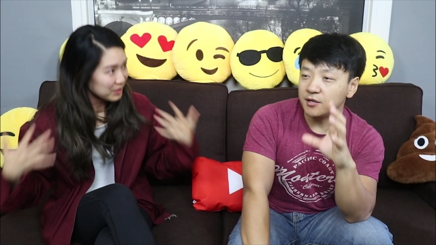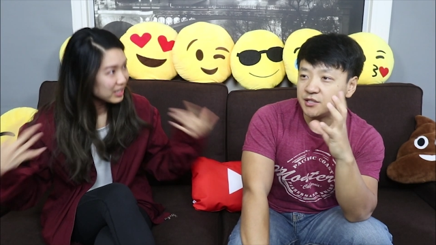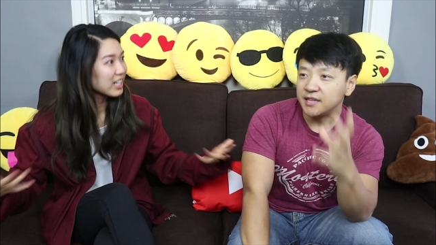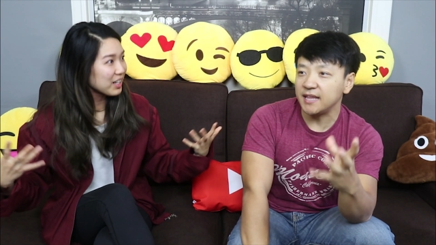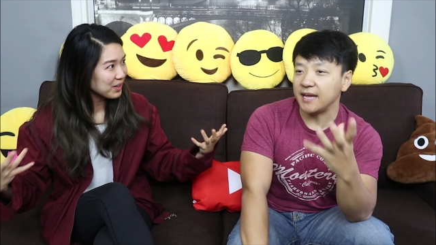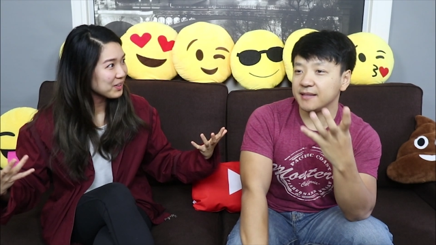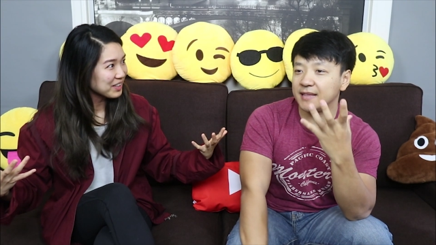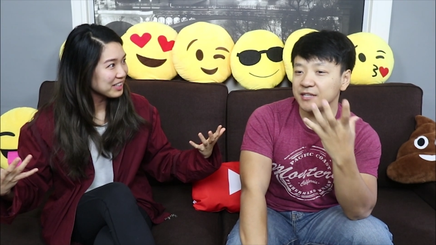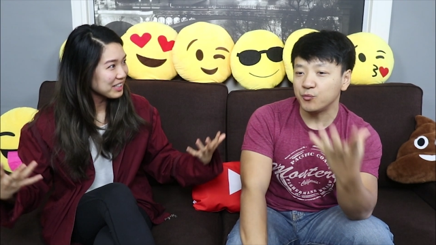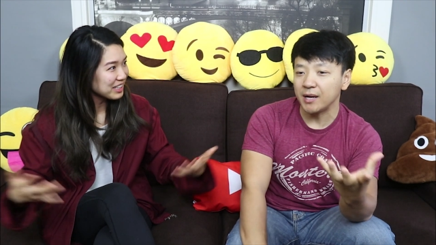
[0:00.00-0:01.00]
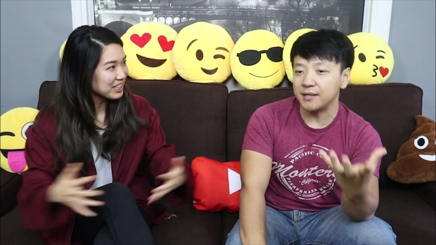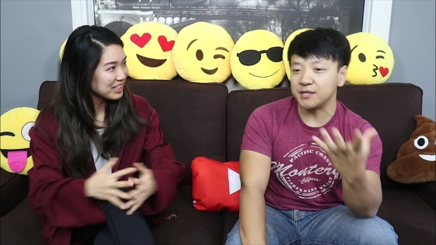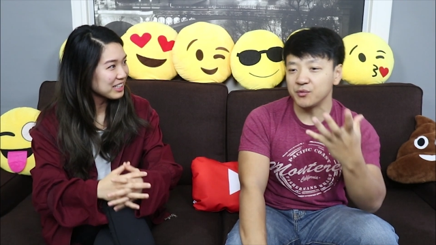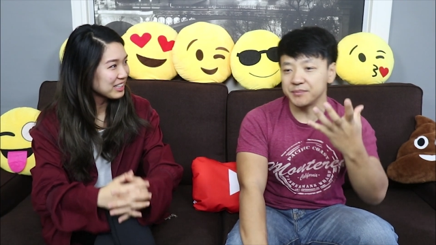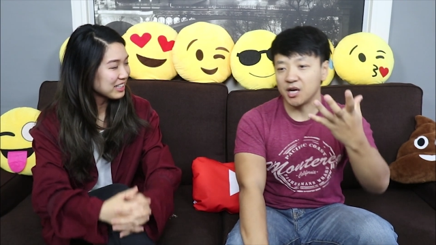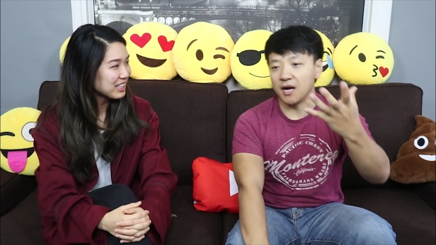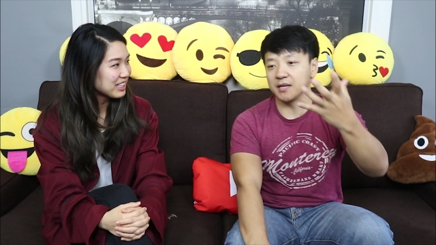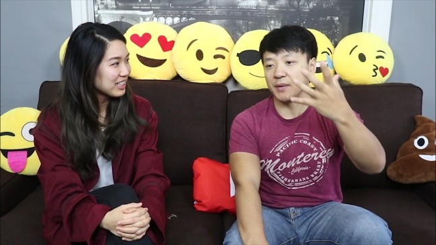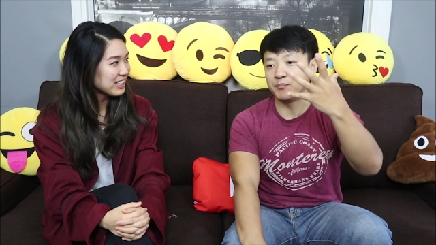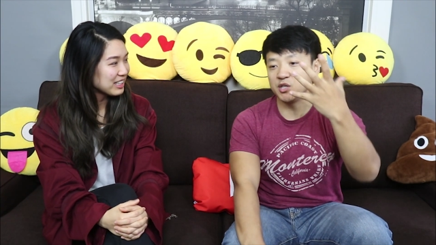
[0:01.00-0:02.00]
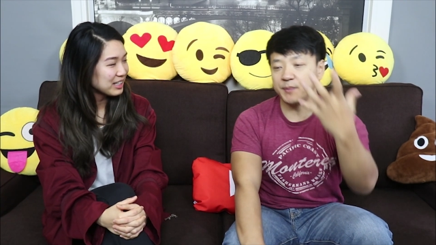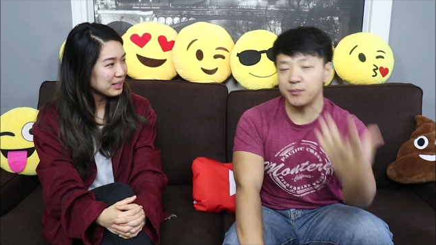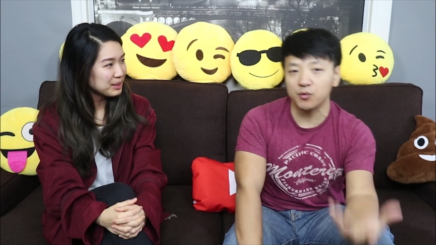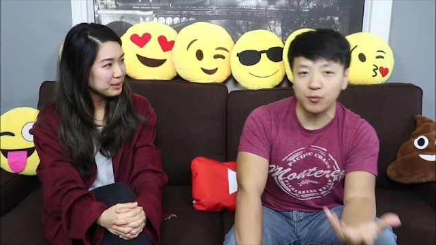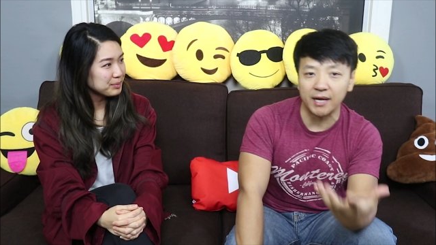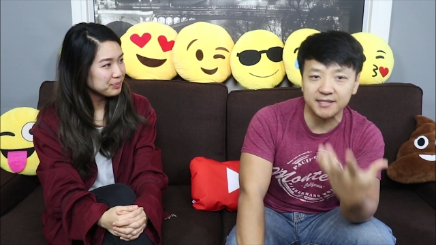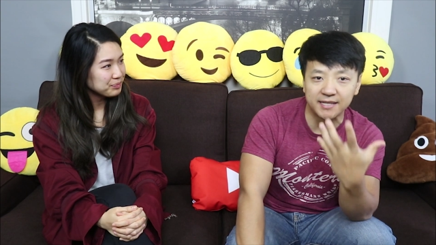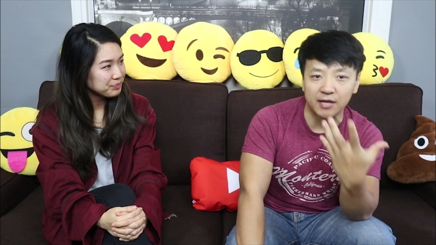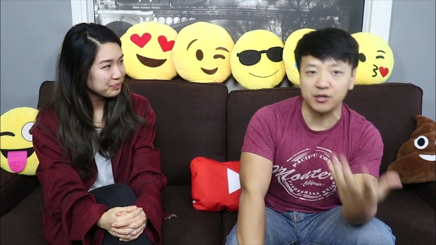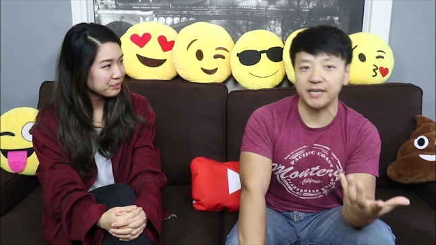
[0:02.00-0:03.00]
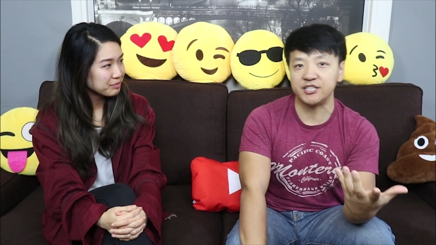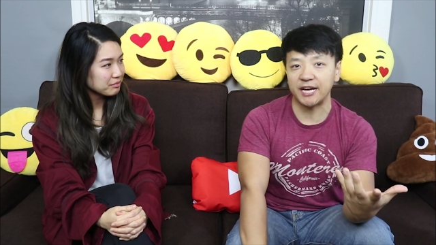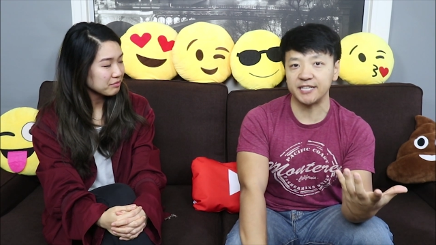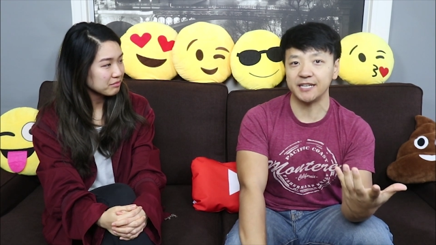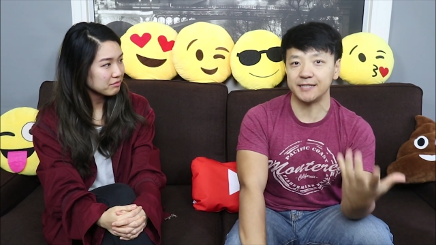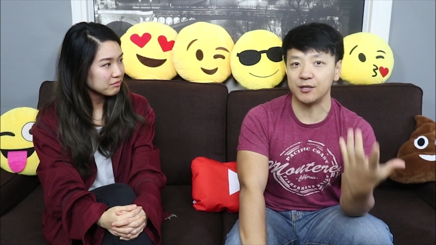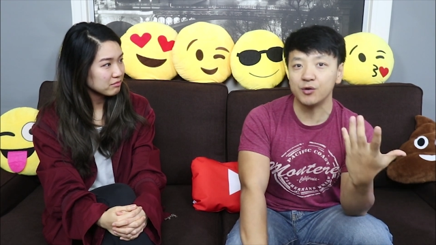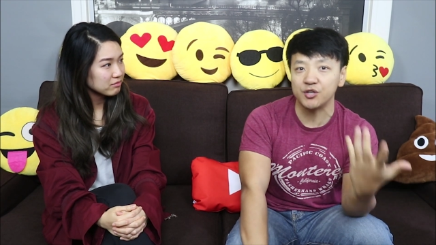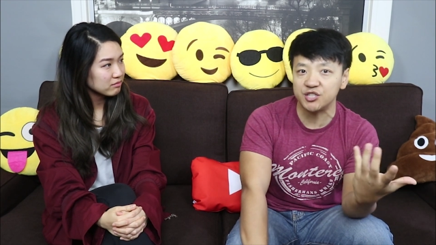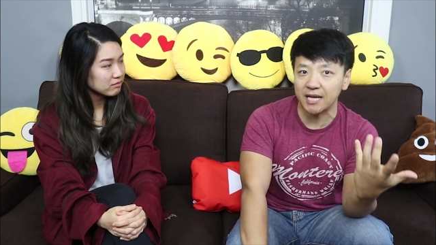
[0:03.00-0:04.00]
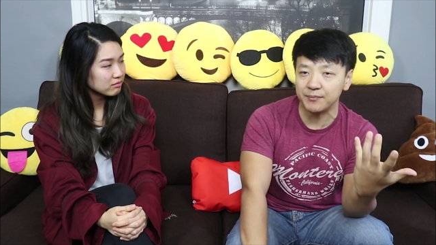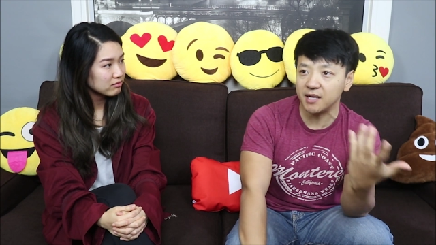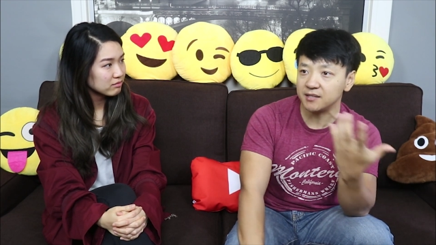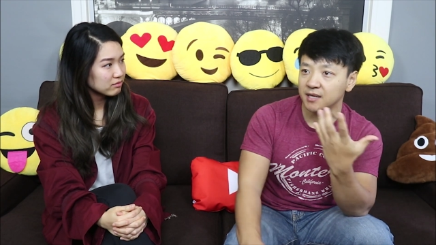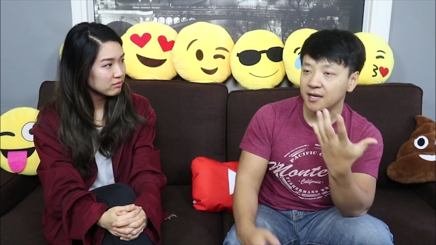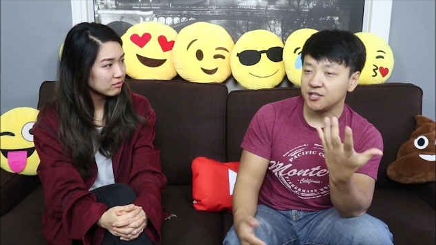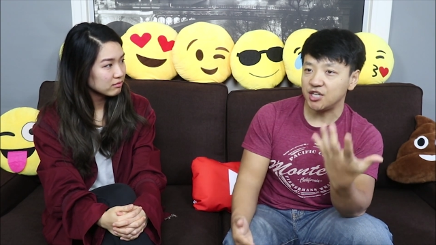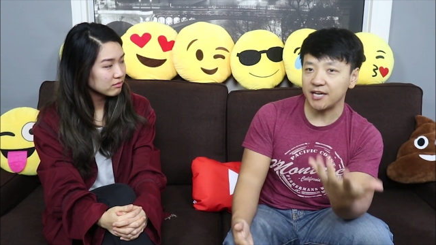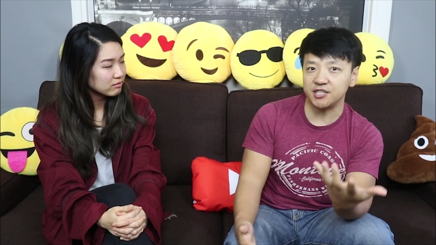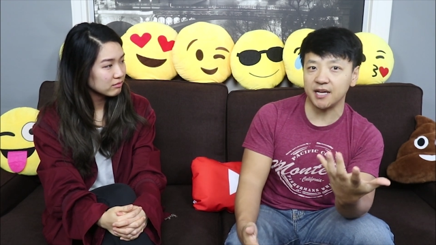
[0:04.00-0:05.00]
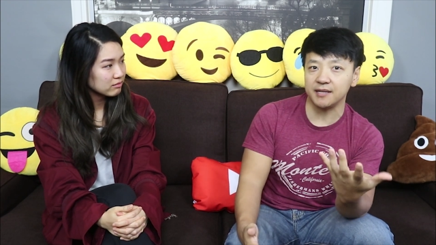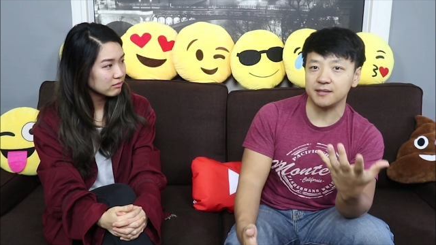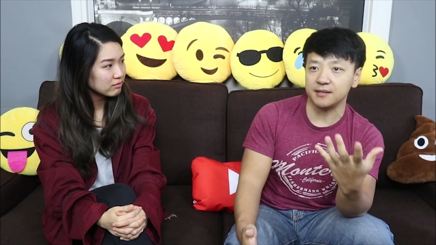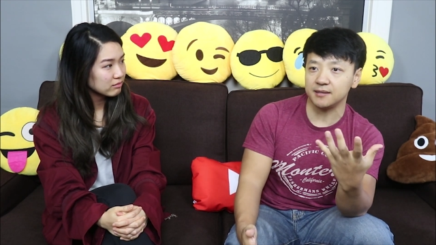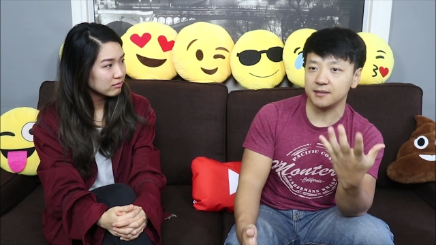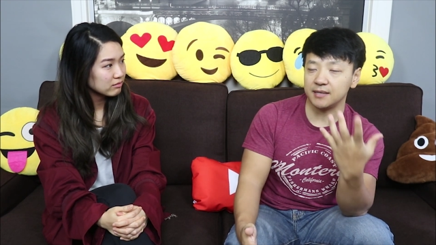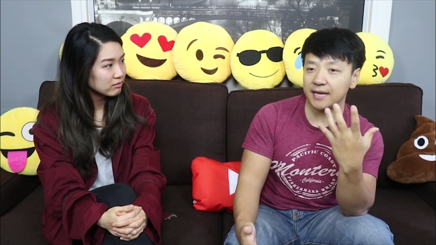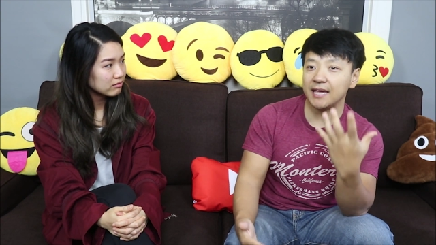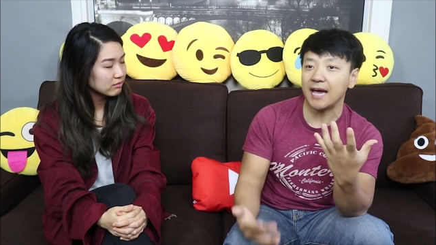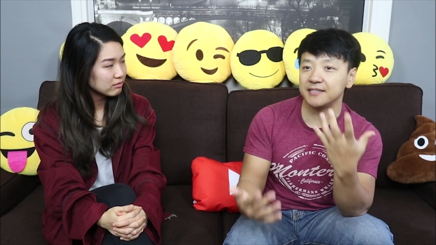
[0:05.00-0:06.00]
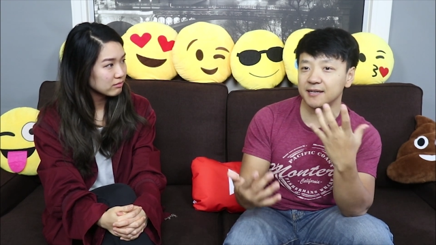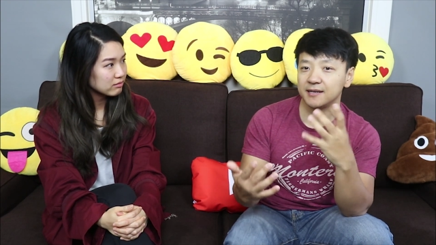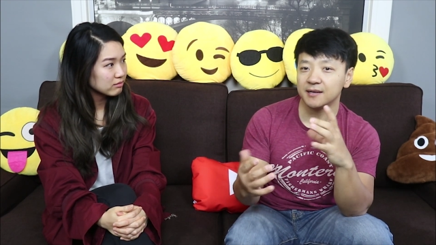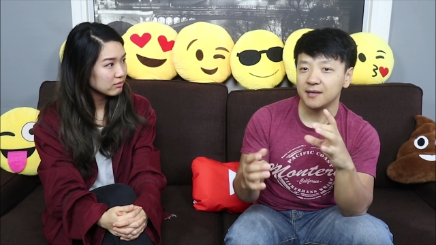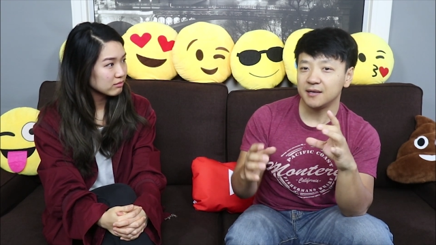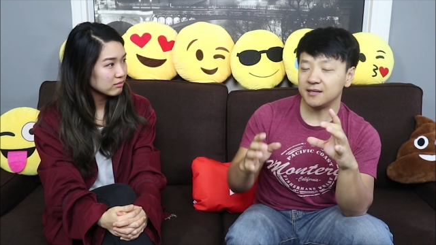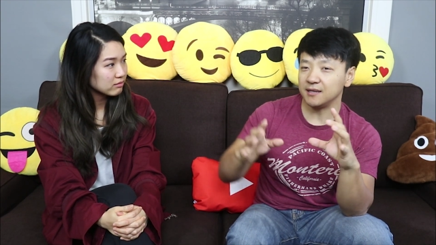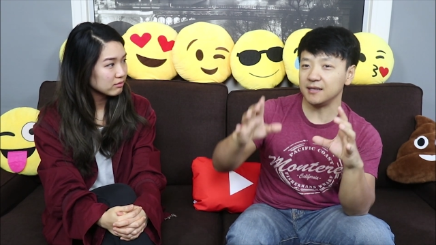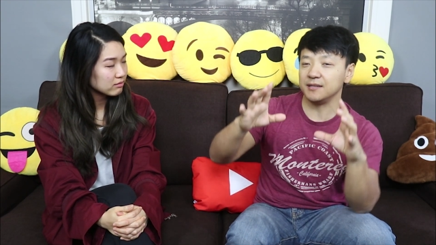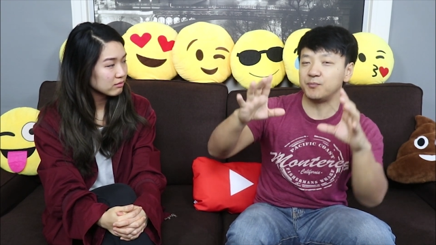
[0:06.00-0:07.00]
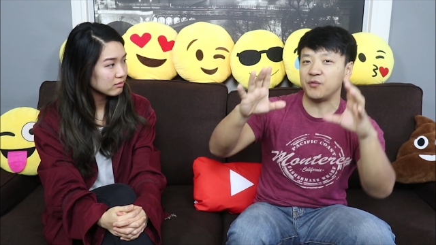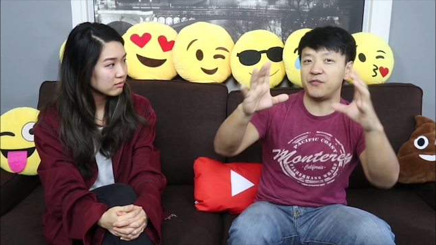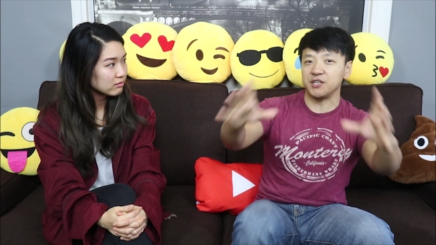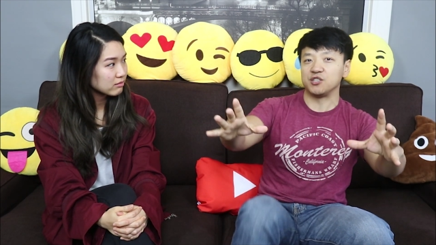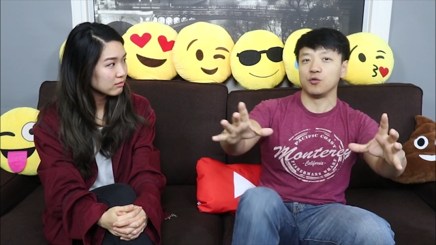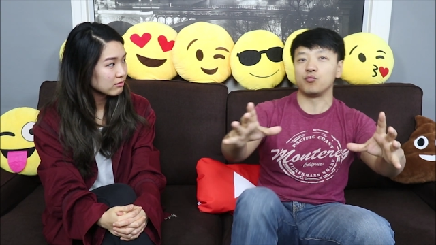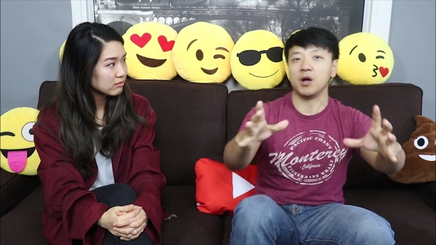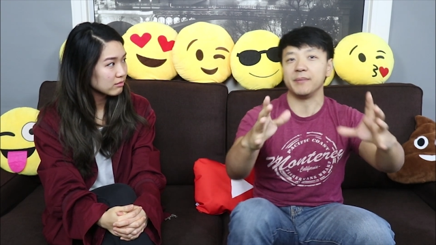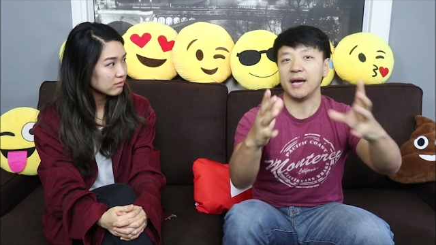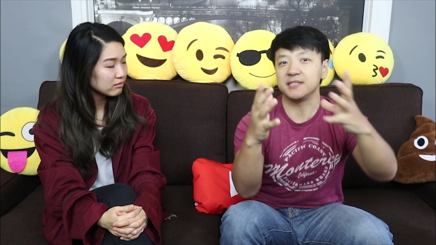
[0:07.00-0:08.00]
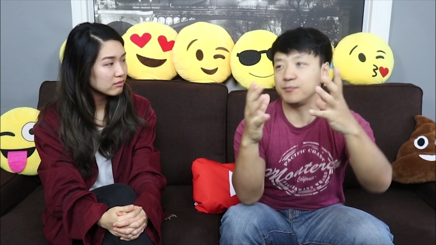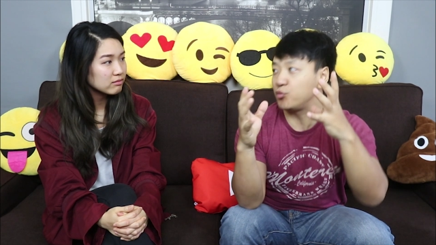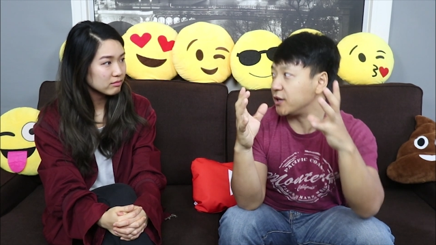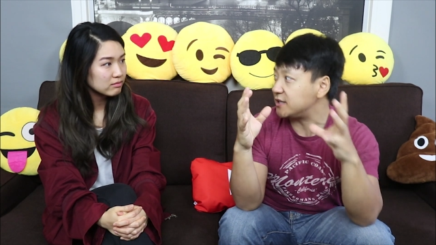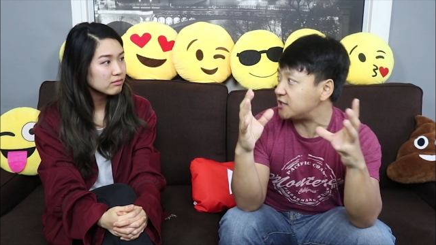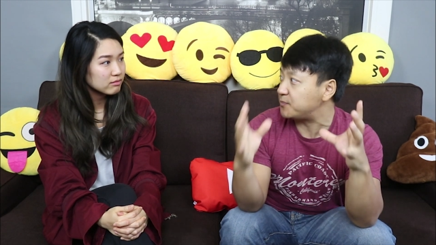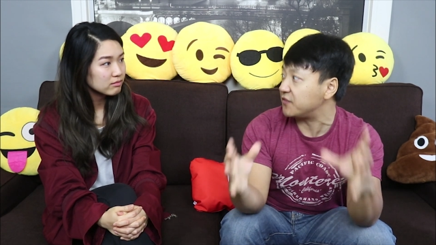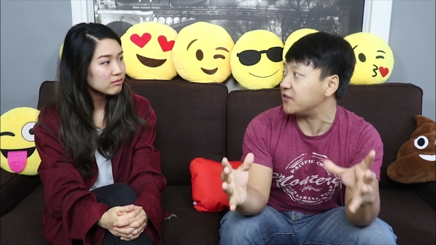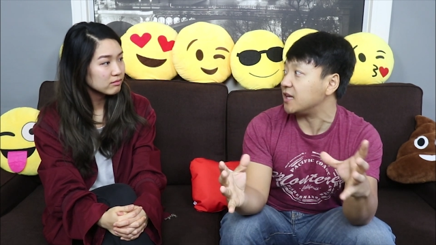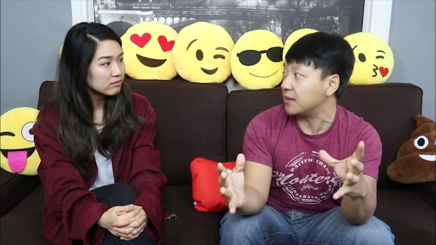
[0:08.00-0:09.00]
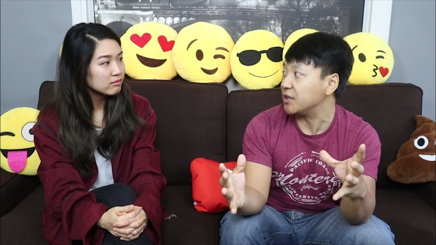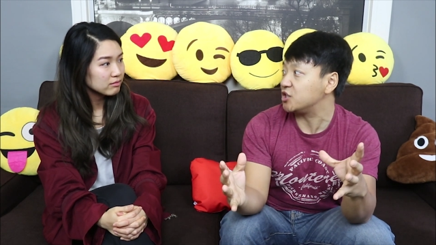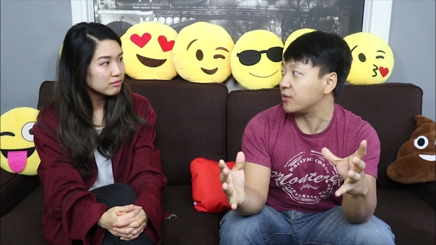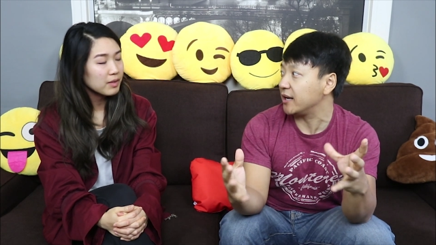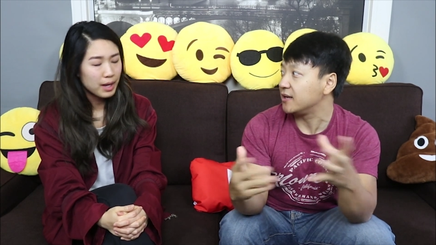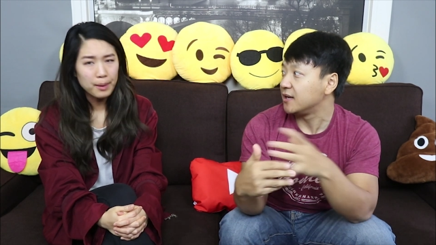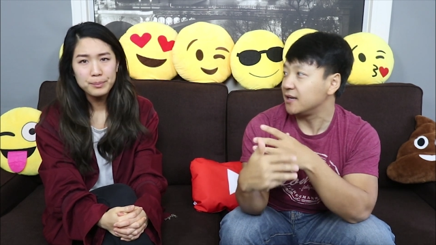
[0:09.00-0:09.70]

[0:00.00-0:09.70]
Speaker 1: you know? the thing. That's what that's what I'm talking about. Most people, when I say I don't like Jackie Chan, they don't understand because Jackie Chan, he has a in the professional realm has a pretty spiffy image, right? Yeah.